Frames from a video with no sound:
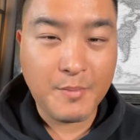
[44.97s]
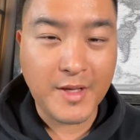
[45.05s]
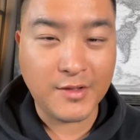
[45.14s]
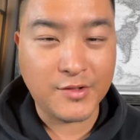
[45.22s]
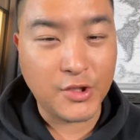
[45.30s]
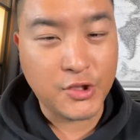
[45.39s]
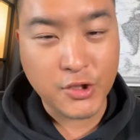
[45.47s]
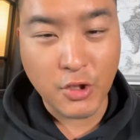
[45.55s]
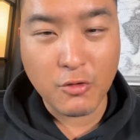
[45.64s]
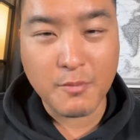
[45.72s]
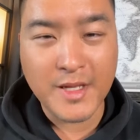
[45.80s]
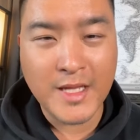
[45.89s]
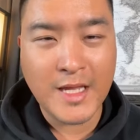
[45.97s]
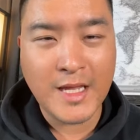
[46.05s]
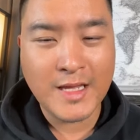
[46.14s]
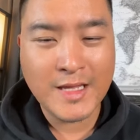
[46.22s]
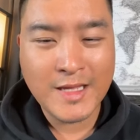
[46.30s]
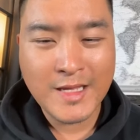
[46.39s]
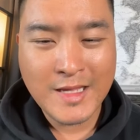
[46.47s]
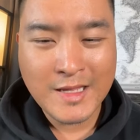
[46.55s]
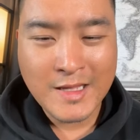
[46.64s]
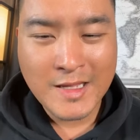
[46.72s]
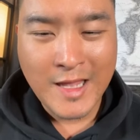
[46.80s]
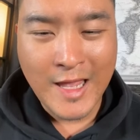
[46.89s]
Because he showed me
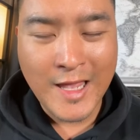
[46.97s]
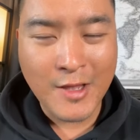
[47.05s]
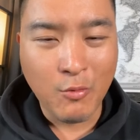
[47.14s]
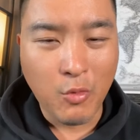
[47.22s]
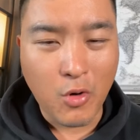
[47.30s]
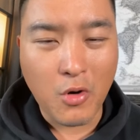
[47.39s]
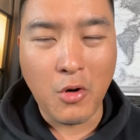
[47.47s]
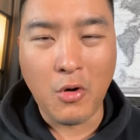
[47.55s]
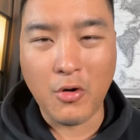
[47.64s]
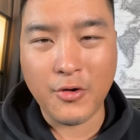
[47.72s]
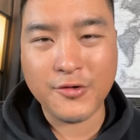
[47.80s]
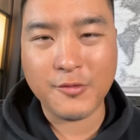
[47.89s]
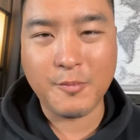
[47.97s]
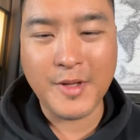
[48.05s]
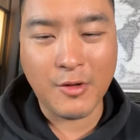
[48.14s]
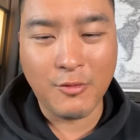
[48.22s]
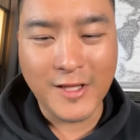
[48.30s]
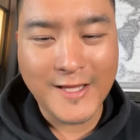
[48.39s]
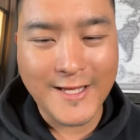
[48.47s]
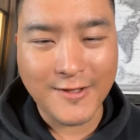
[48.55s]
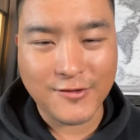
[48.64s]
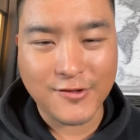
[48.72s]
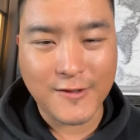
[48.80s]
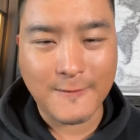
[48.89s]
a war horse being
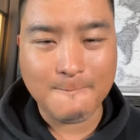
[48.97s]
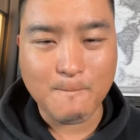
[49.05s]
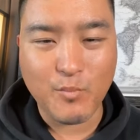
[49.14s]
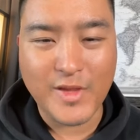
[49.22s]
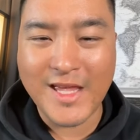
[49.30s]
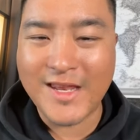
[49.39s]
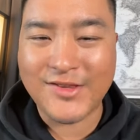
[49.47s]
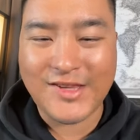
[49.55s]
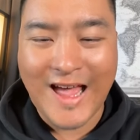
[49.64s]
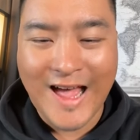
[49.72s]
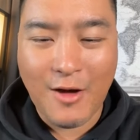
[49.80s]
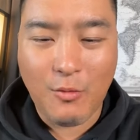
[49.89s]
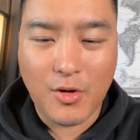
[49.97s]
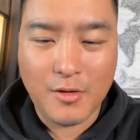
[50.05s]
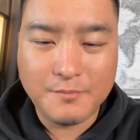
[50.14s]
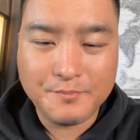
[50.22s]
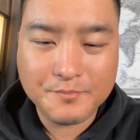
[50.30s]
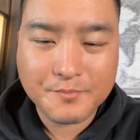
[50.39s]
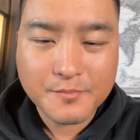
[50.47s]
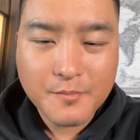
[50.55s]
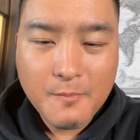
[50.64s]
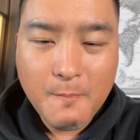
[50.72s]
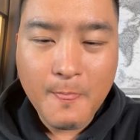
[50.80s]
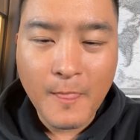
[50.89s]
released in this hour.
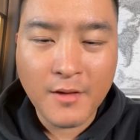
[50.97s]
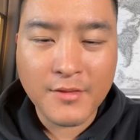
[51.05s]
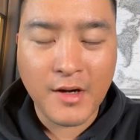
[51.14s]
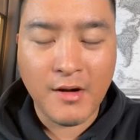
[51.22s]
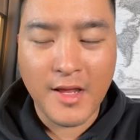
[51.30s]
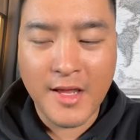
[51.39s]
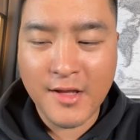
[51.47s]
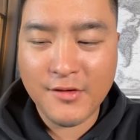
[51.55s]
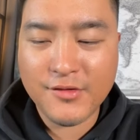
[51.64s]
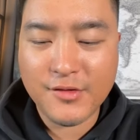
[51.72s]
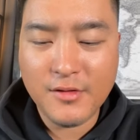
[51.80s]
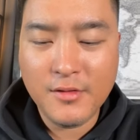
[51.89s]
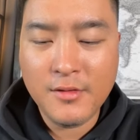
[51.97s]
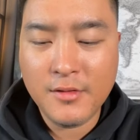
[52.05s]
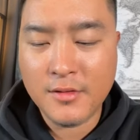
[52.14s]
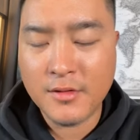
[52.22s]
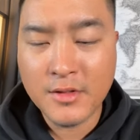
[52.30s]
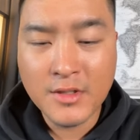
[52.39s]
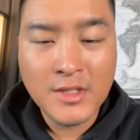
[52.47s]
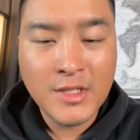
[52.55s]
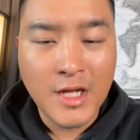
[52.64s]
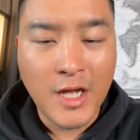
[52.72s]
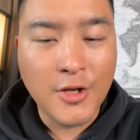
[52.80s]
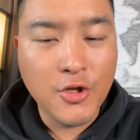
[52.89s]
There is
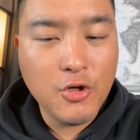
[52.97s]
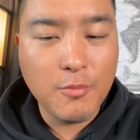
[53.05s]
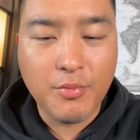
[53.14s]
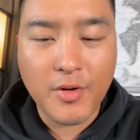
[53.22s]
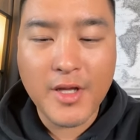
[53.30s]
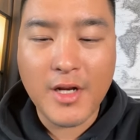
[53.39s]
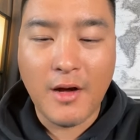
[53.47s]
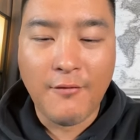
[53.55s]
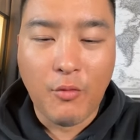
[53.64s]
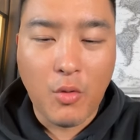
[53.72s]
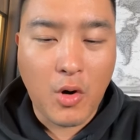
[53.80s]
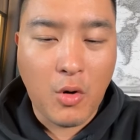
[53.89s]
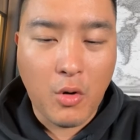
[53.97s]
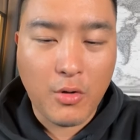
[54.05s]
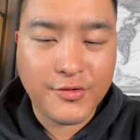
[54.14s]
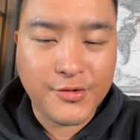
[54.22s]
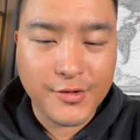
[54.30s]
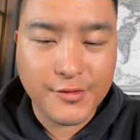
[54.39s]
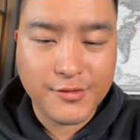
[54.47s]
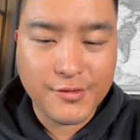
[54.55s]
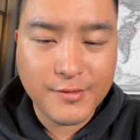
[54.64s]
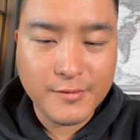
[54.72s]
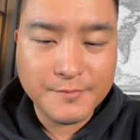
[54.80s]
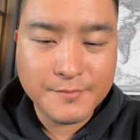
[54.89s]
a new breed of war
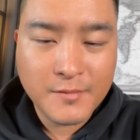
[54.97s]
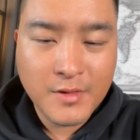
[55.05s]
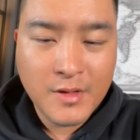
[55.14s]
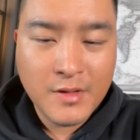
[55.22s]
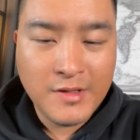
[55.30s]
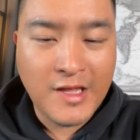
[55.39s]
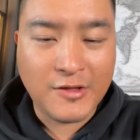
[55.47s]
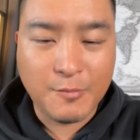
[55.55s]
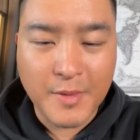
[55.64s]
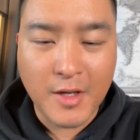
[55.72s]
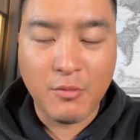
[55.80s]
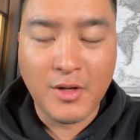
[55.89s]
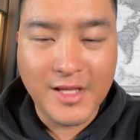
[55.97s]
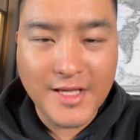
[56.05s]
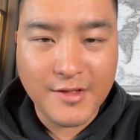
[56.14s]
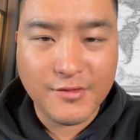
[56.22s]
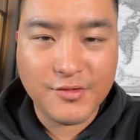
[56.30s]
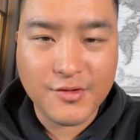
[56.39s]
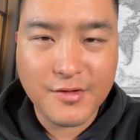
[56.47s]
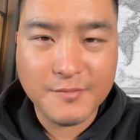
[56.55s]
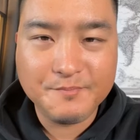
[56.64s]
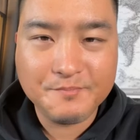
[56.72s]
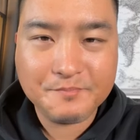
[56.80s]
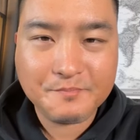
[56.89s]
horses that's being released.